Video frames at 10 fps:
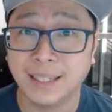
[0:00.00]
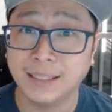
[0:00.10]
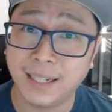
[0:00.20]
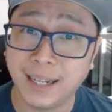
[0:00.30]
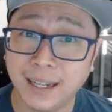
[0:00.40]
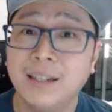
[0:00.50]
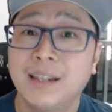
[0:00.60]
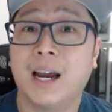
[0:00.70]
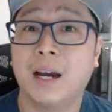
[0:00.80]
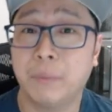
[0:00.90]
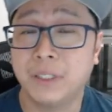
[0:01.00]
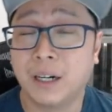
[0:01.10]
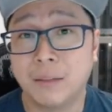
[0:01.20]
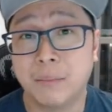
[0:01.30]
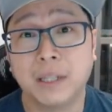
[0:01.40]
And today, I'm going to be
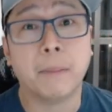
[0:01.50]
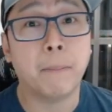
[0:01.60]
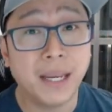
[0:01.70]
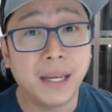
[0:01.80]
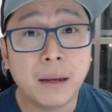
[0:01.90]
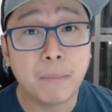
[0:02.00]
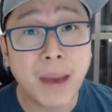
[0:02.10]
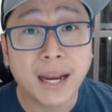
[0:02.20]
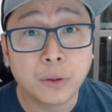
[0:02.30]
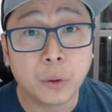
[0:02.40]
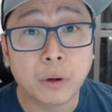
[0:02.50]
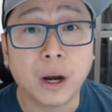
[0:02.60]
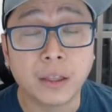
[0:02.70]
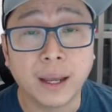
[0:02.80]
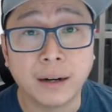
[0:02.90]
talking about the Mega Backdoor
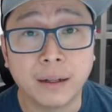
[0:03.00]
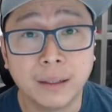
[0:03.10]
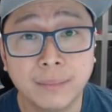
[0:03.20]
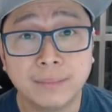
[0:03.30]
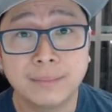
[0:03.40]
Roth I R A.